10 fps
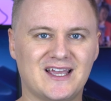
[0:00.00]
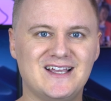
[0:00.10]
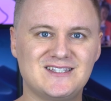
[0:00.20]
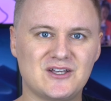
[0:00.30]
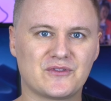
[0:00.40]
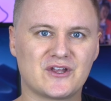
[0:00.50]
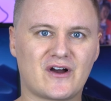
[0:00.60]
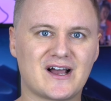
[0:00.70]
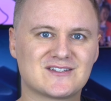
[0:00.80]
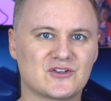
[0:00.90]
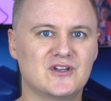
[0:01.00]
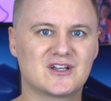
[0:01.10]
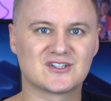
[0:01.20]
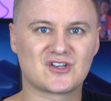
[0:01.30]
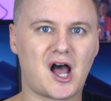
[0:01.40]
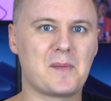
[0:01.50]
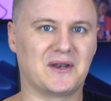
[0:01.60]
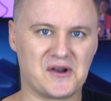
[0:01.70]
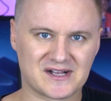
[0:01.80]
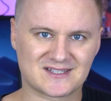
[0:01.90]
easy on the eyes so you can type
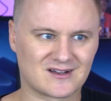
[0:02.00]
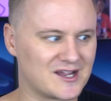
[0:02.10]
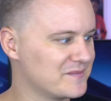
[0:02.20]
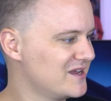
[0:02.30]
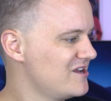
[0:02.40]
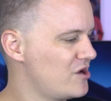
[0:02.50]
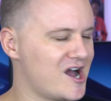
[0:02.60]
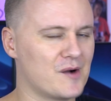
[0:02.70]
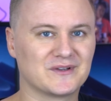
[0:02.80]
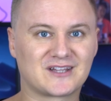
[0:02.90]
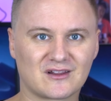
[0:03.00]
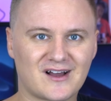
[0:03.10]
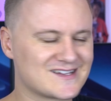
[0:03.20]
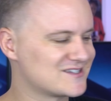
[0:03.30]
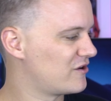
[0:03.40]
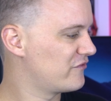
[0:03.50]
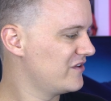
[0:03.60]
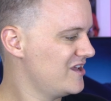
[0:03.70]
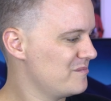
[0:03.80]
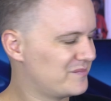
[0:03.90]
at nighttime with the lights off,
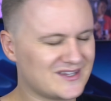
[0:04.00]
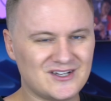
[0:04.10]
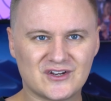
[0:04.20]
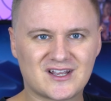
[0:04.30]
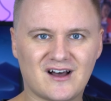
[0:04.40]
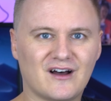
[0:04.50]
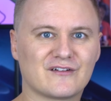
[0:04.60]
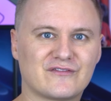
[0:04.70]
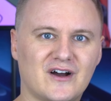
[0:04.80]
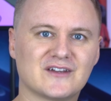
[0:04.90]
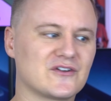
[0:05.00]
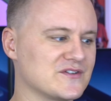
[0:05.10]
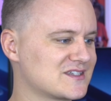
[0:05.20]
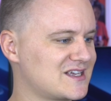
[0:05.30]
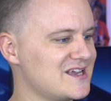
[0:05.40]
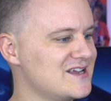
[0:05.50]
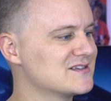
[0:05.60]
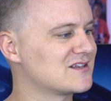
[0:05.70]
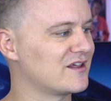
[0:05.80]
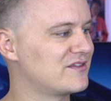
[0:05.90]
but then you can't find those
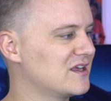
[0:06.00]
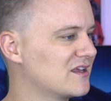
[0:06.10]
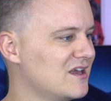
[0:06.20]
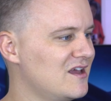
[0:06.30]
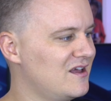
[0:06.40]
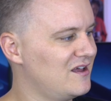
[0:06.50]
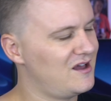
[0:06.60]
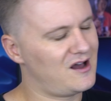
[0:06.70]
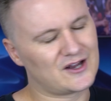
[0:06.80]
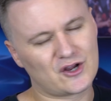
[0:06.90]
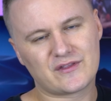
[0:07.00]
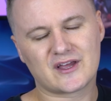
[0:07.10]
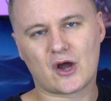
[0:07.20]
keys. And I know they're